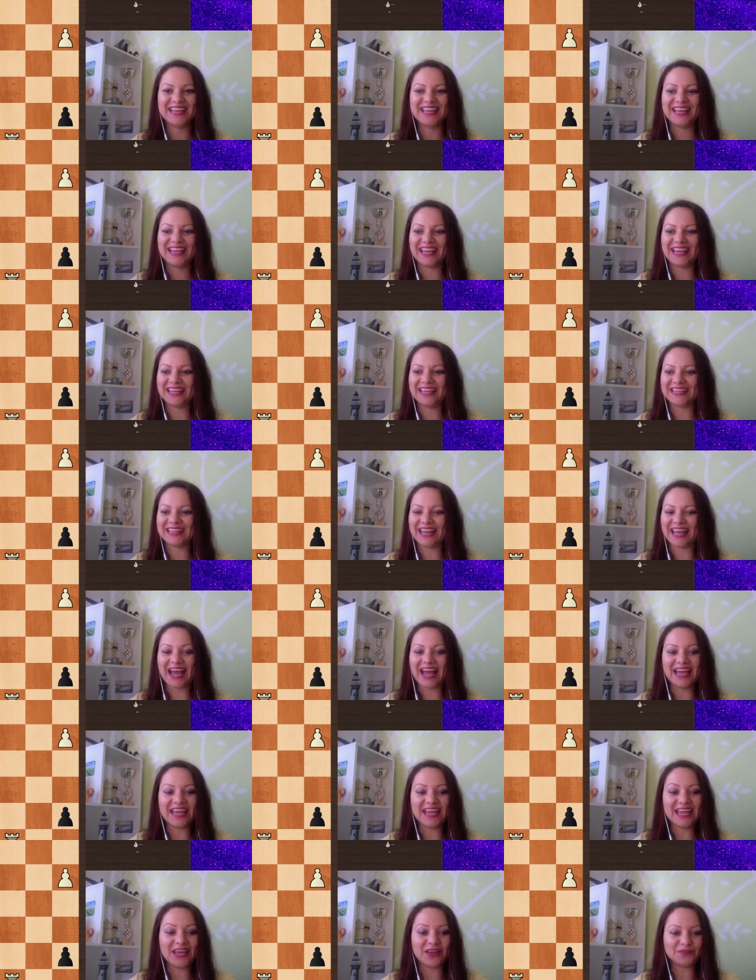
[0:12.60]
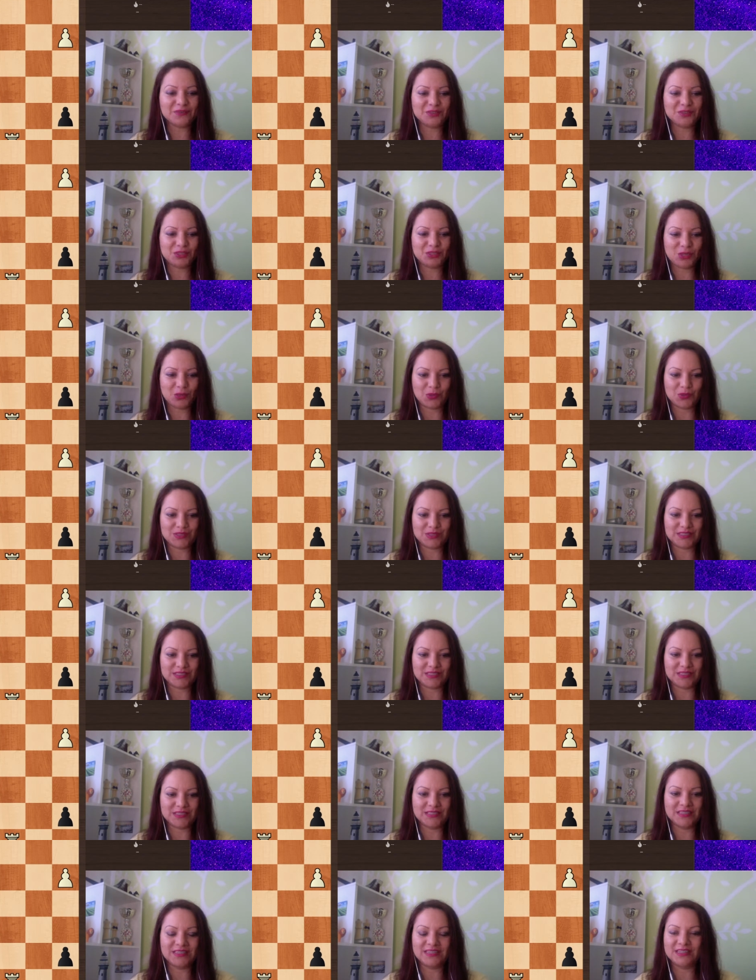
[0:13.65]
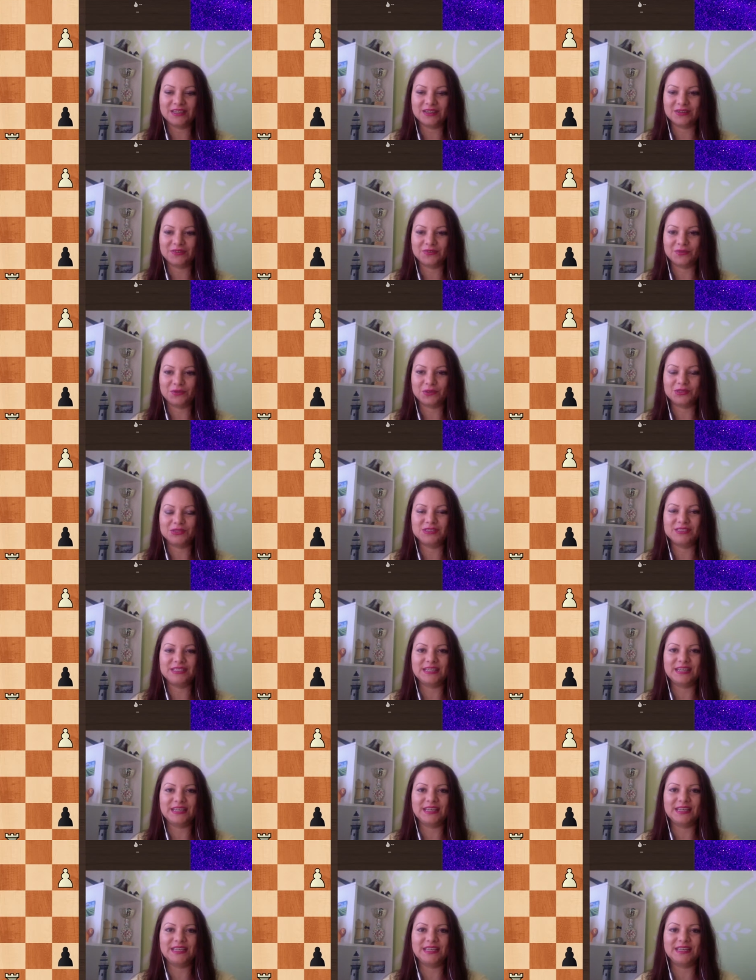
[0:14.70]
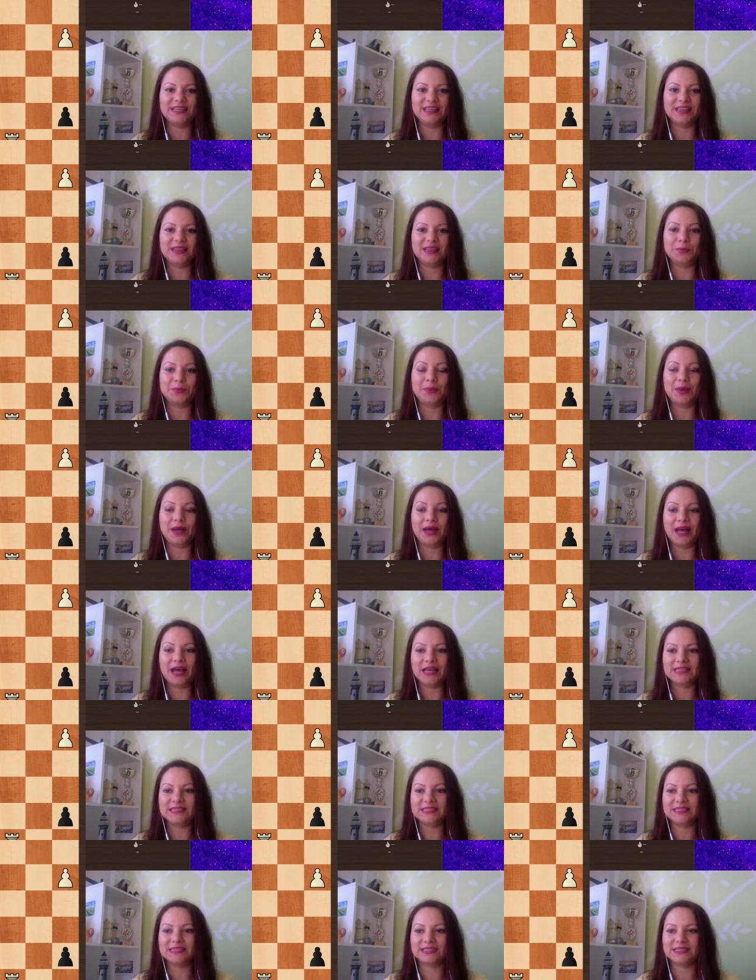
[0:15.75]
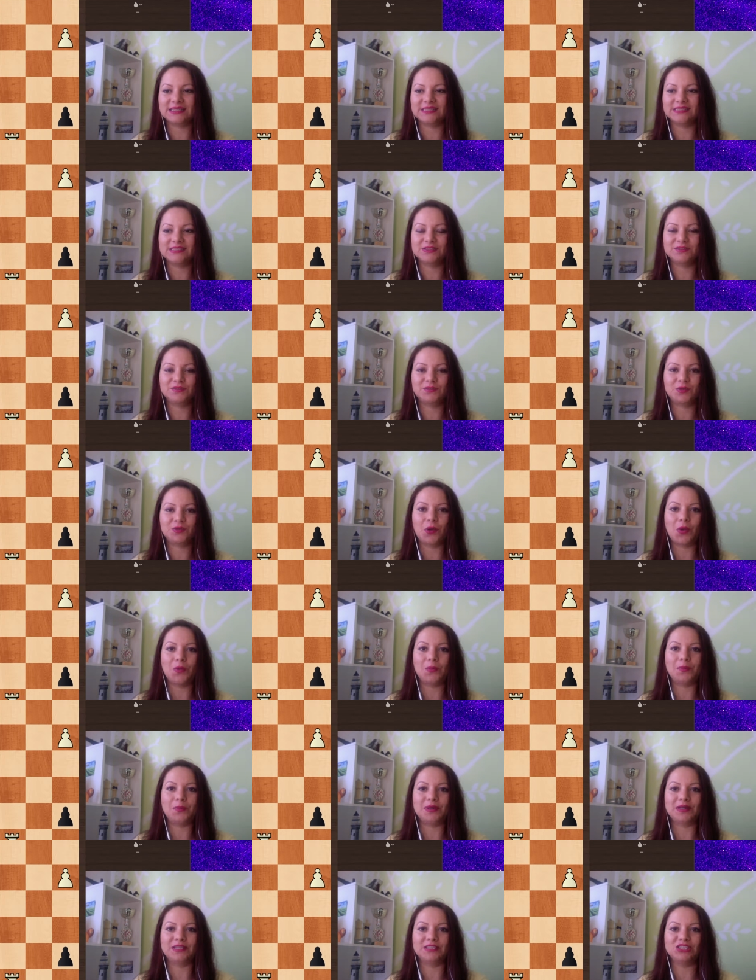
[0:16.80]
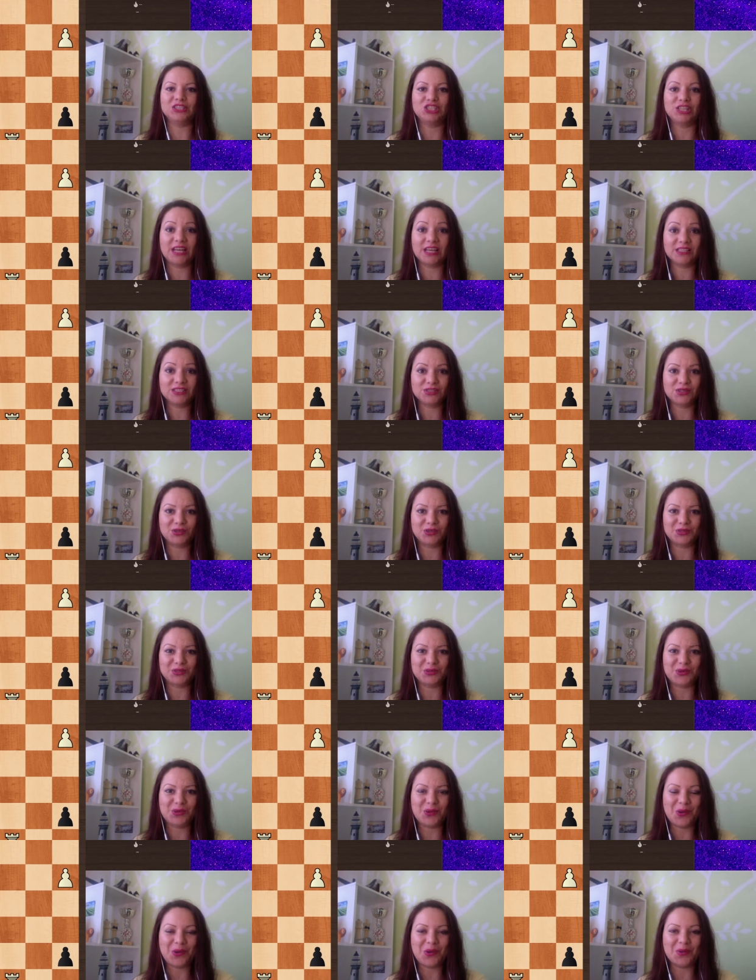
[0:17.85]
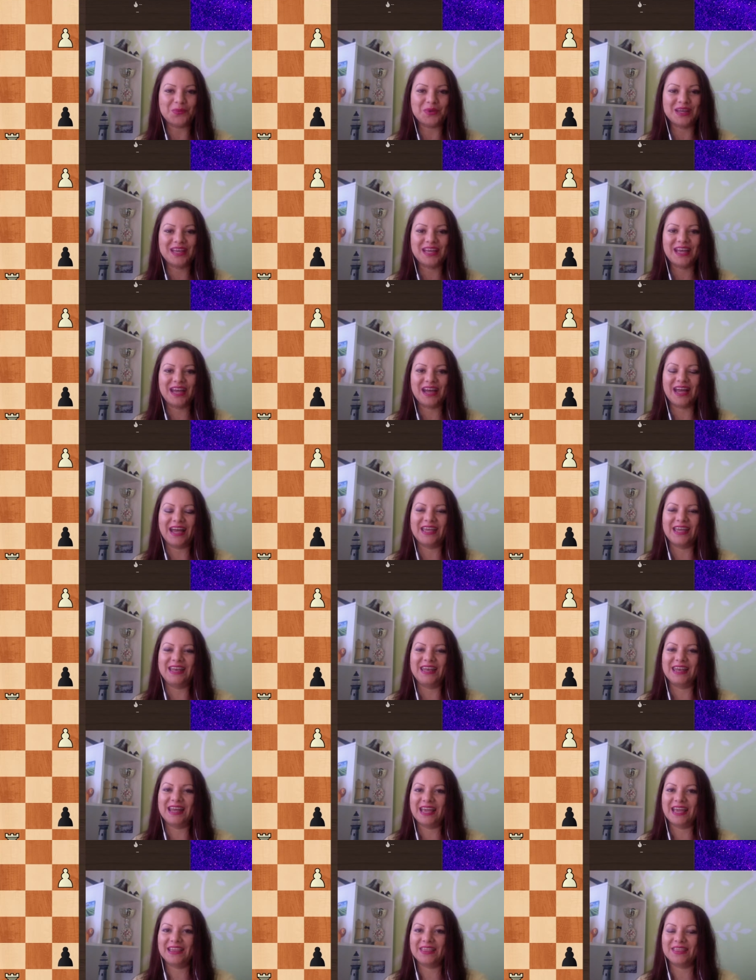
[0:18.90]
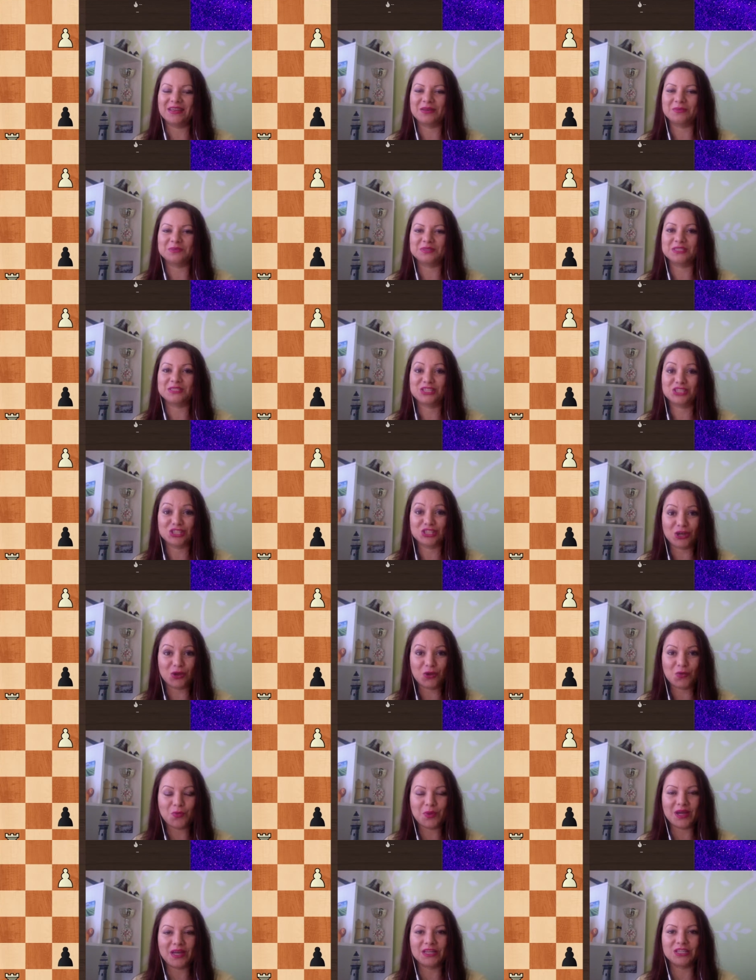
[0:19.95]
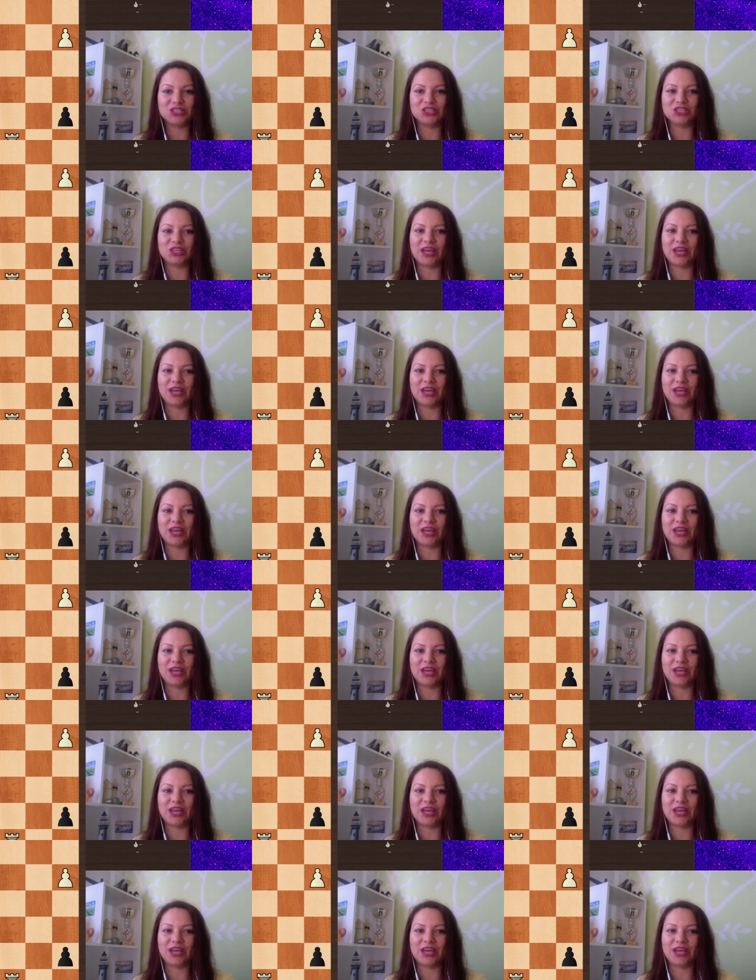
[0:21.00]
And I have chosen for today the puzzles from chess.com. I like them so much.